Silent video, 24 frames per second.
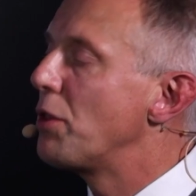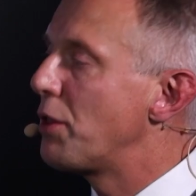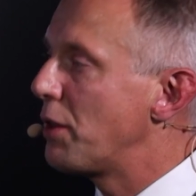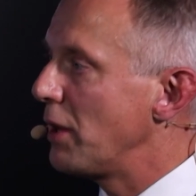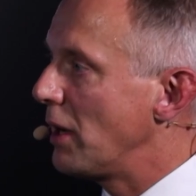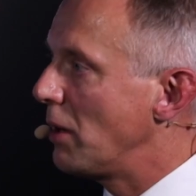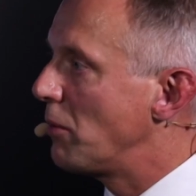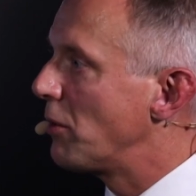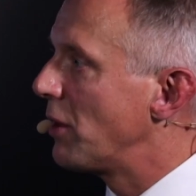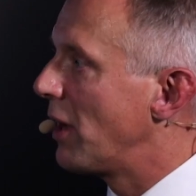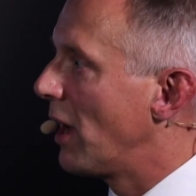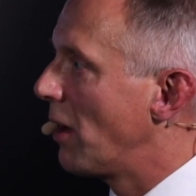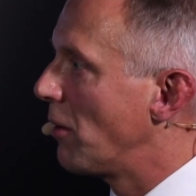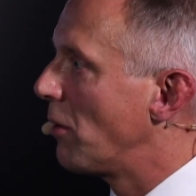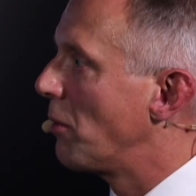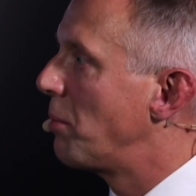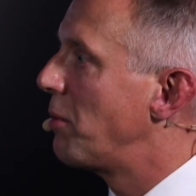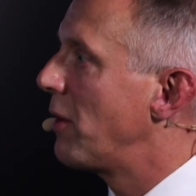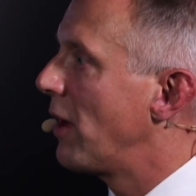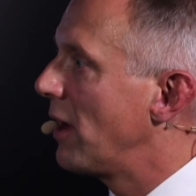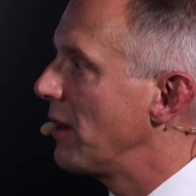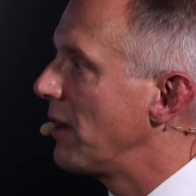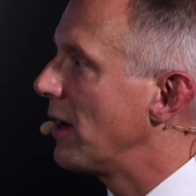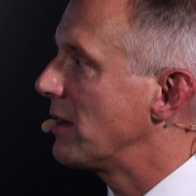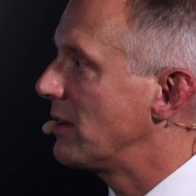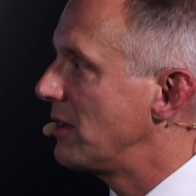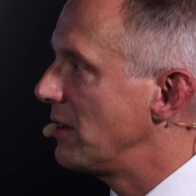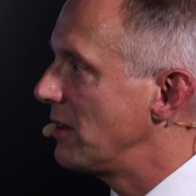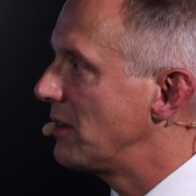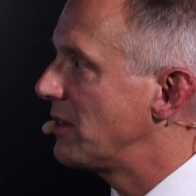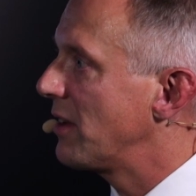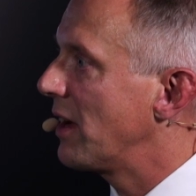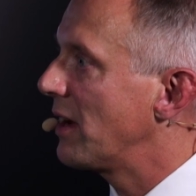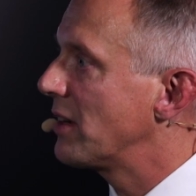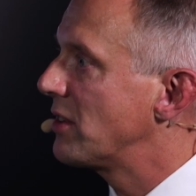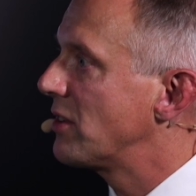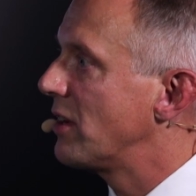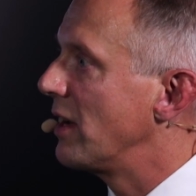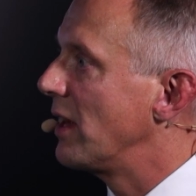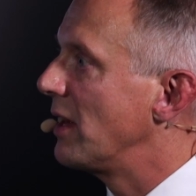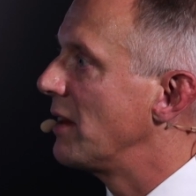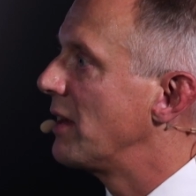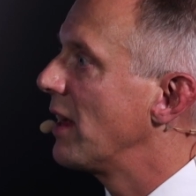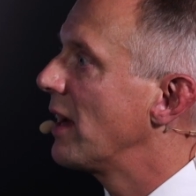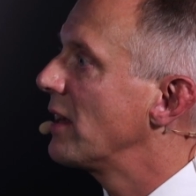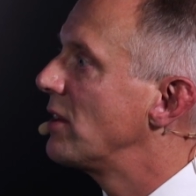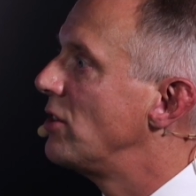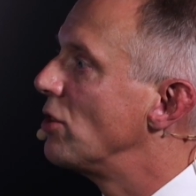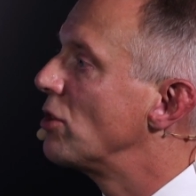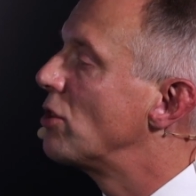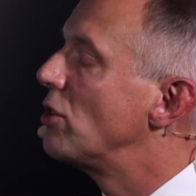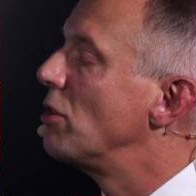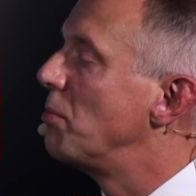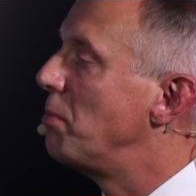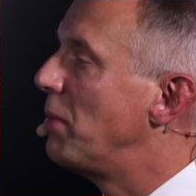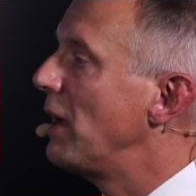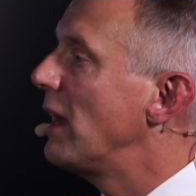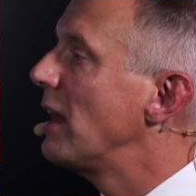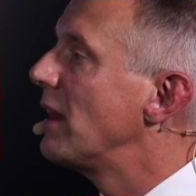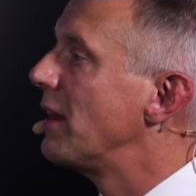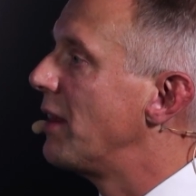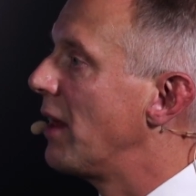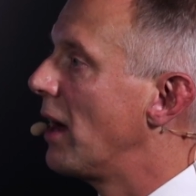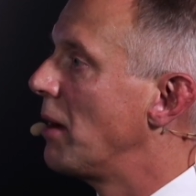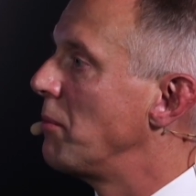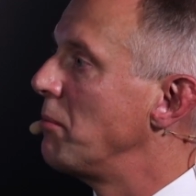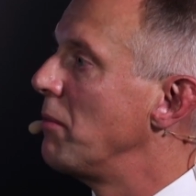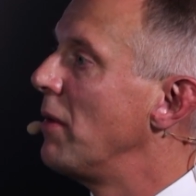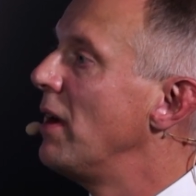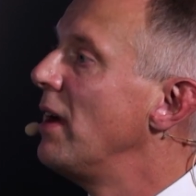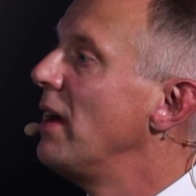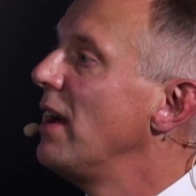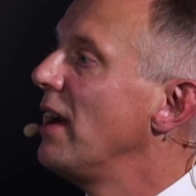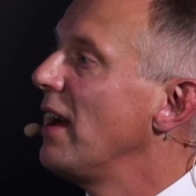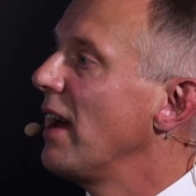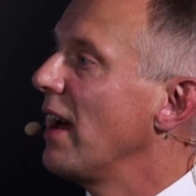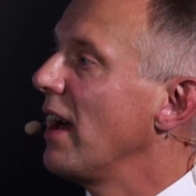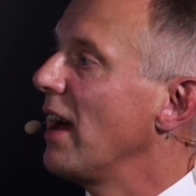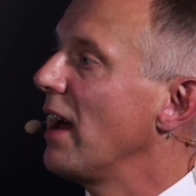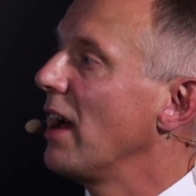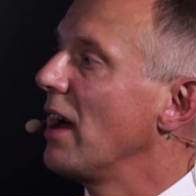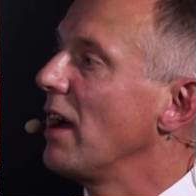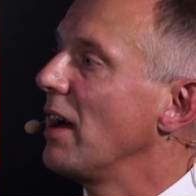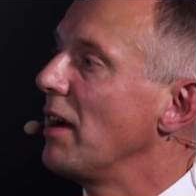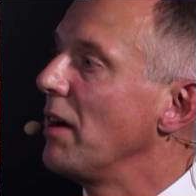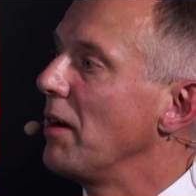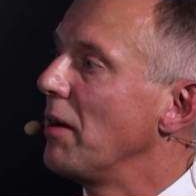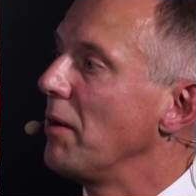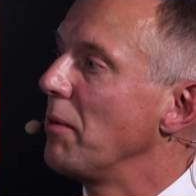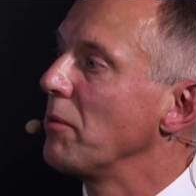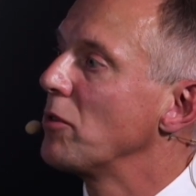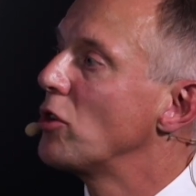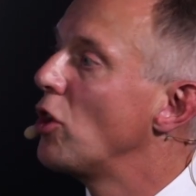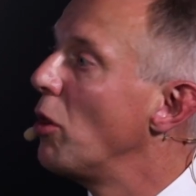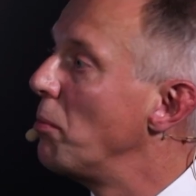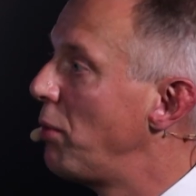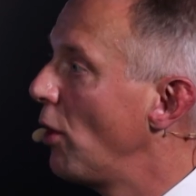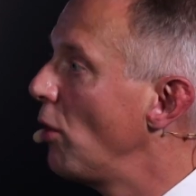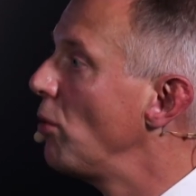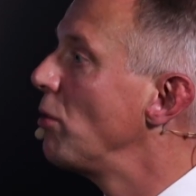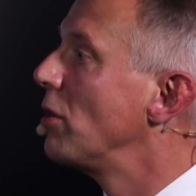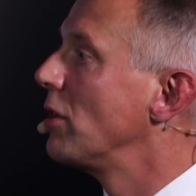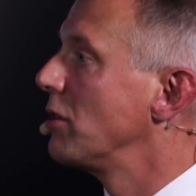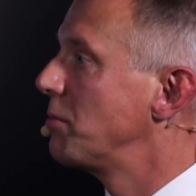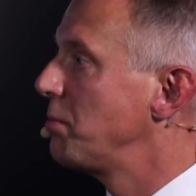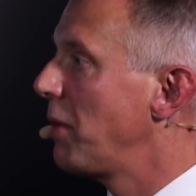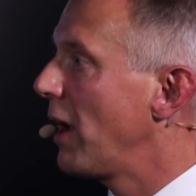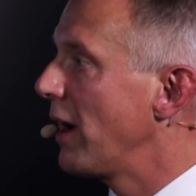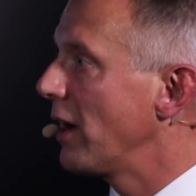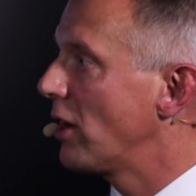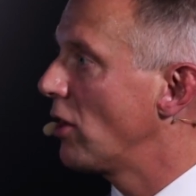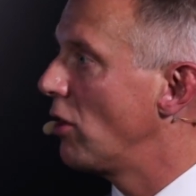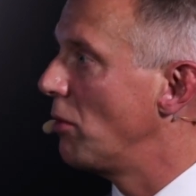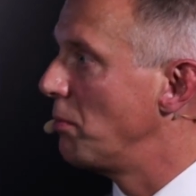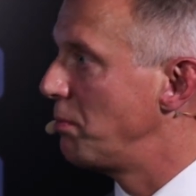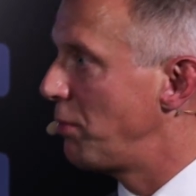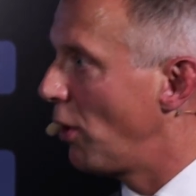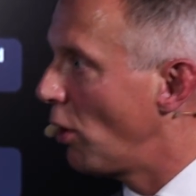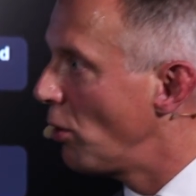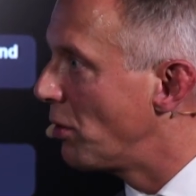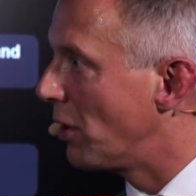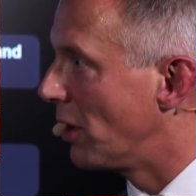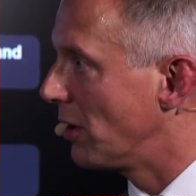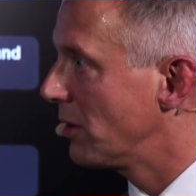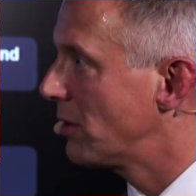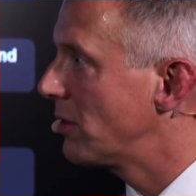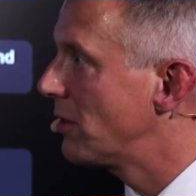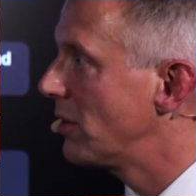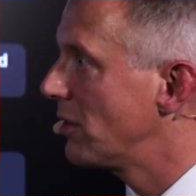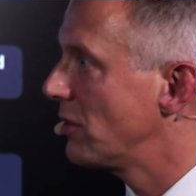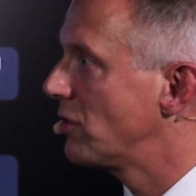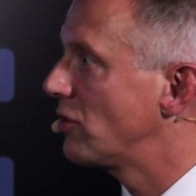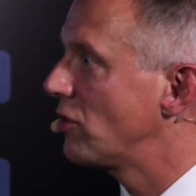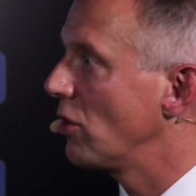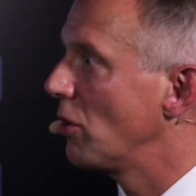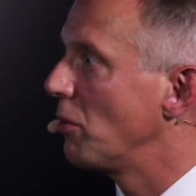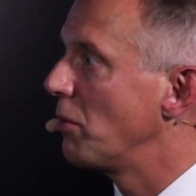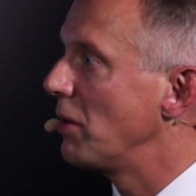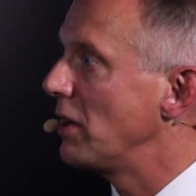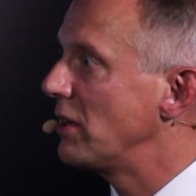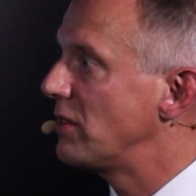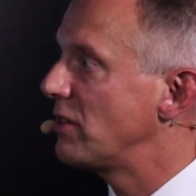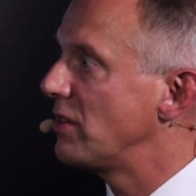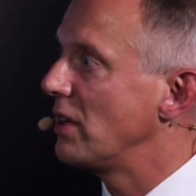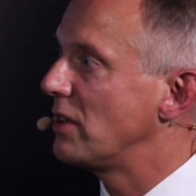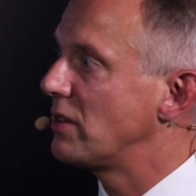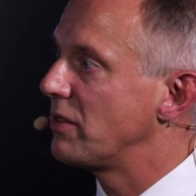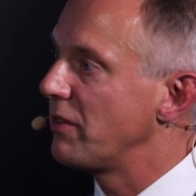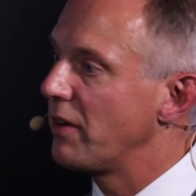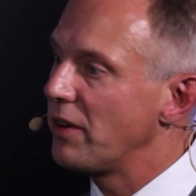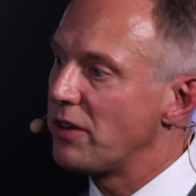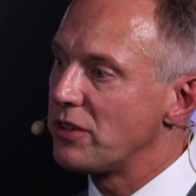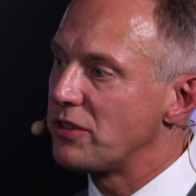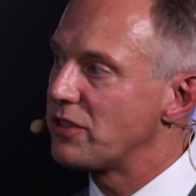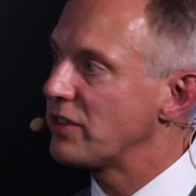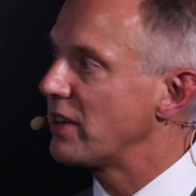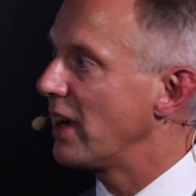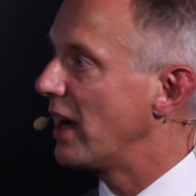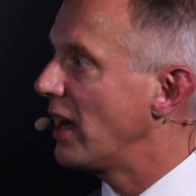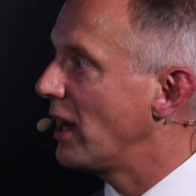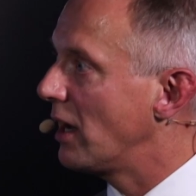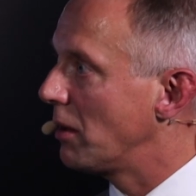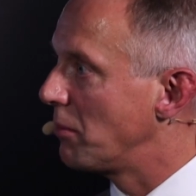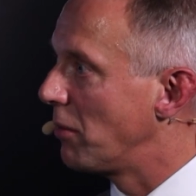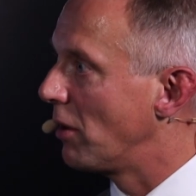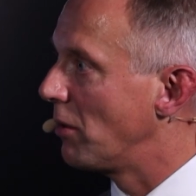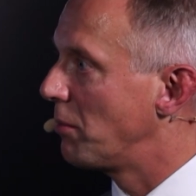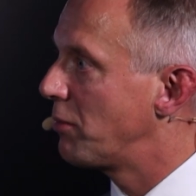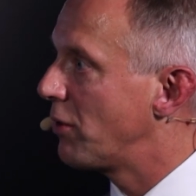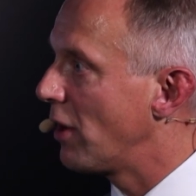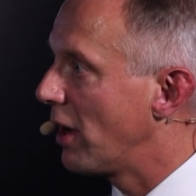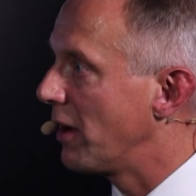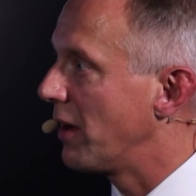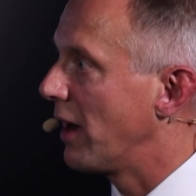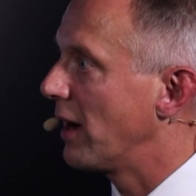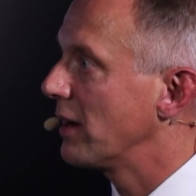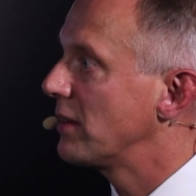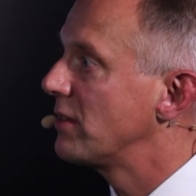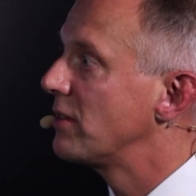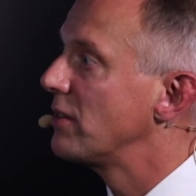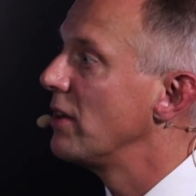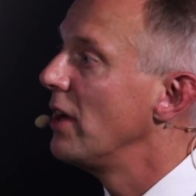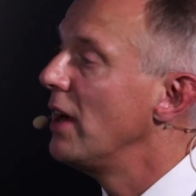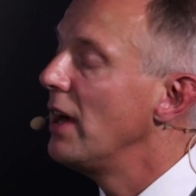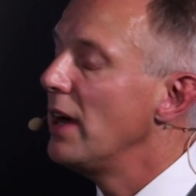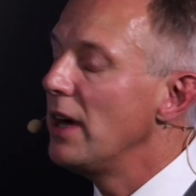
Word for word: thing with our products is actually that you could build them uh, component by component. So it's it's very scalable products.